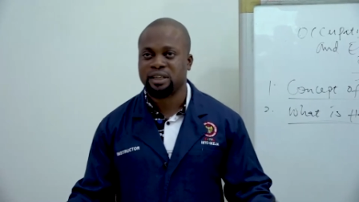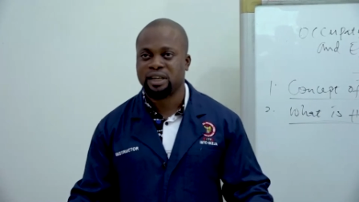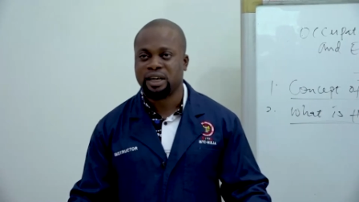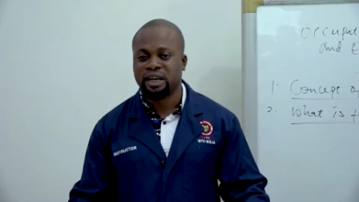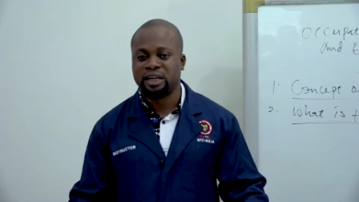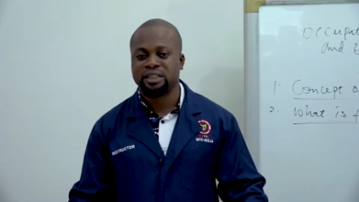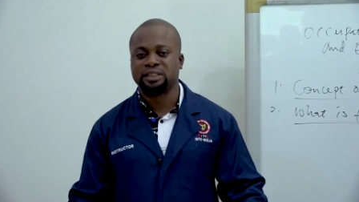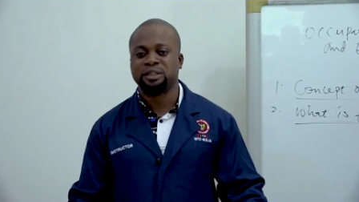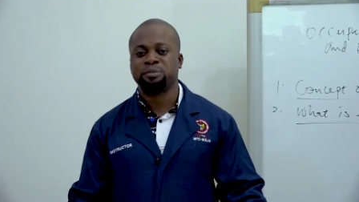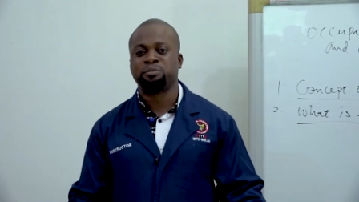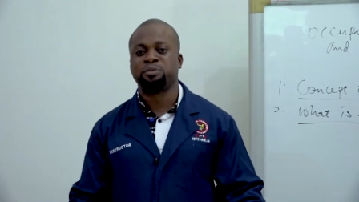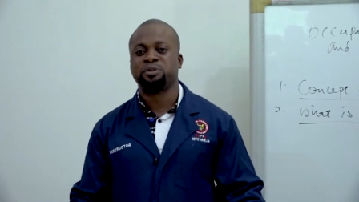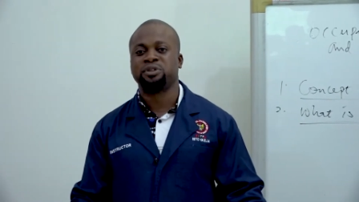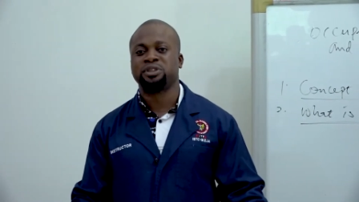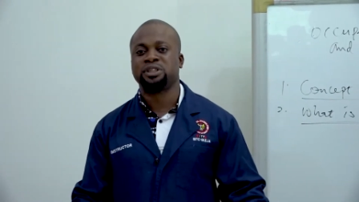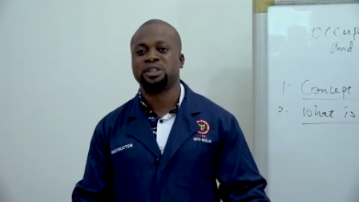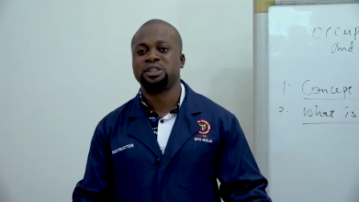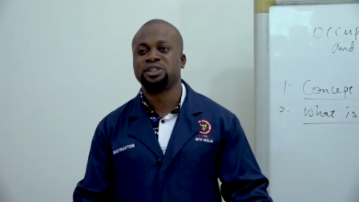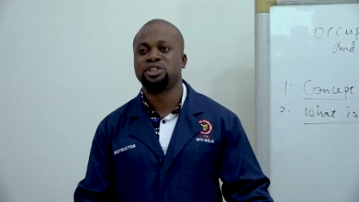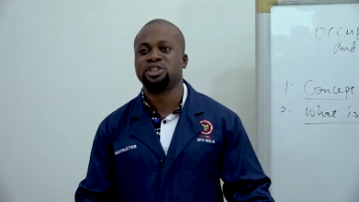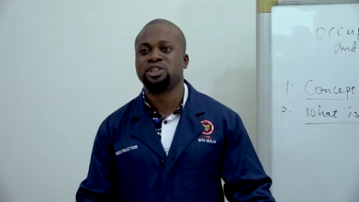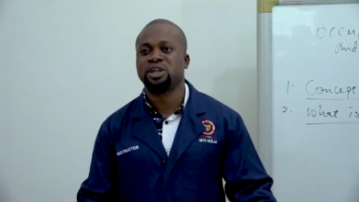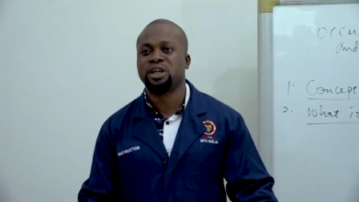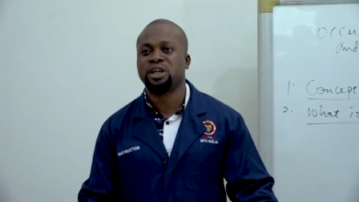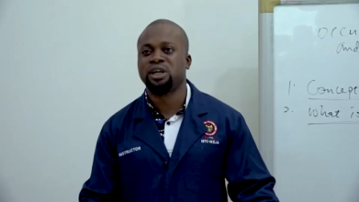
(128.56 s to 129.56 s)
as a
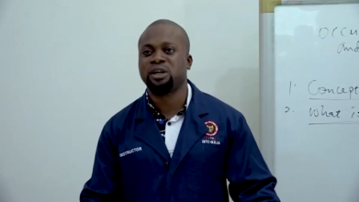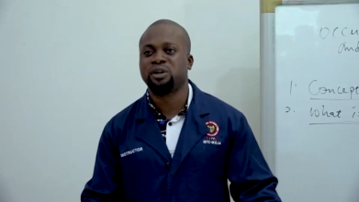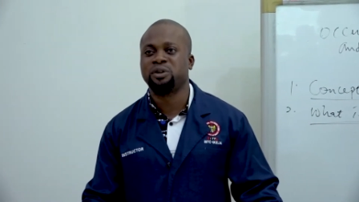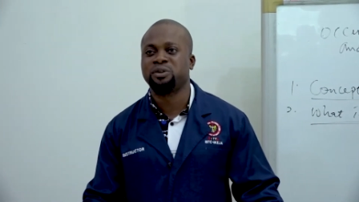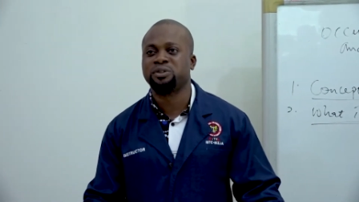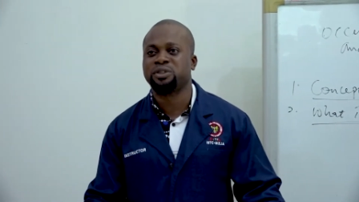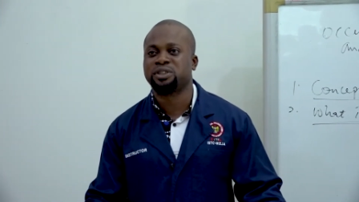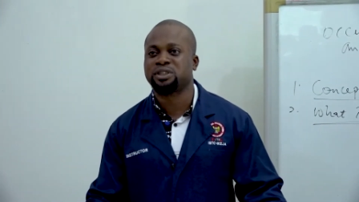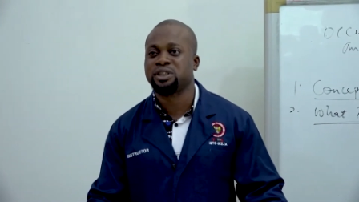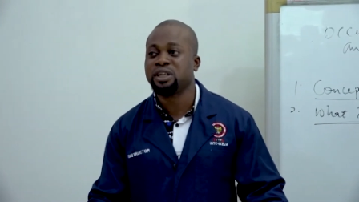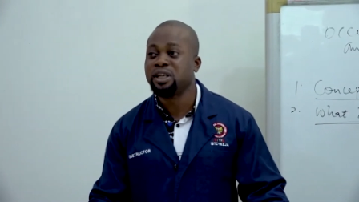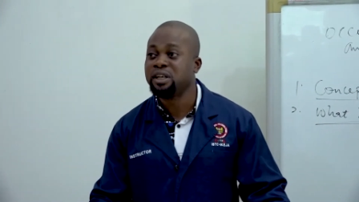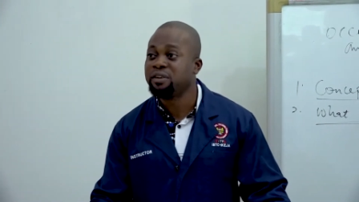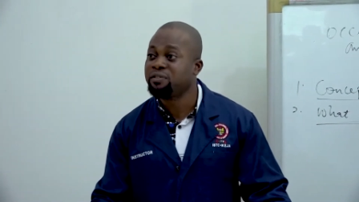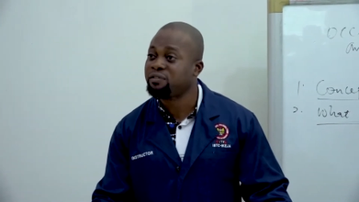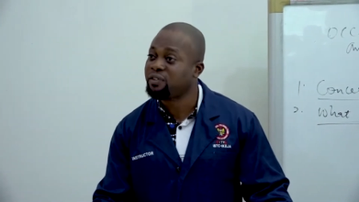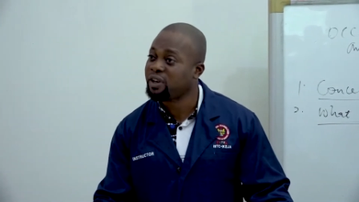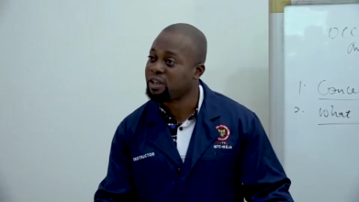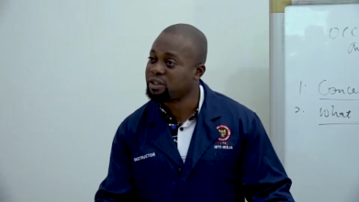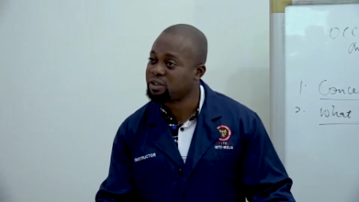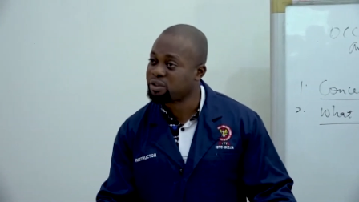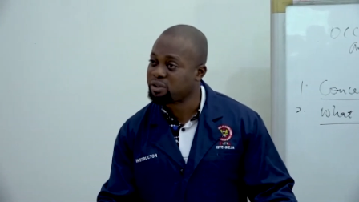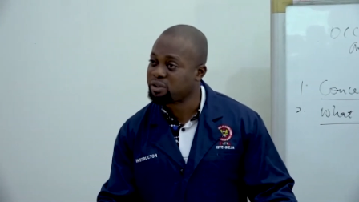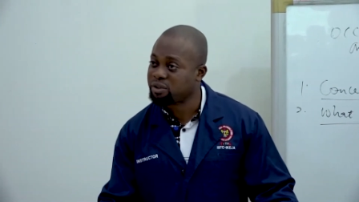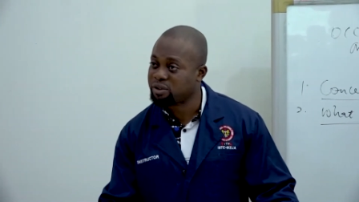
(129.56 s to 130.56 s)
potential unsafe
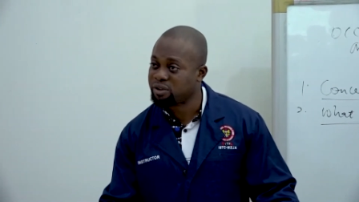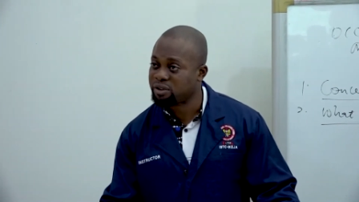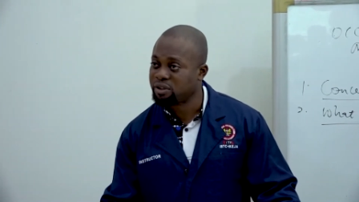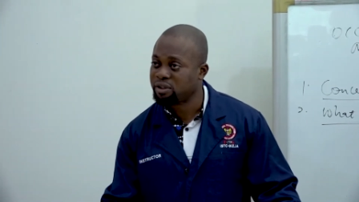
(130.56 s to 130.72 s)
factors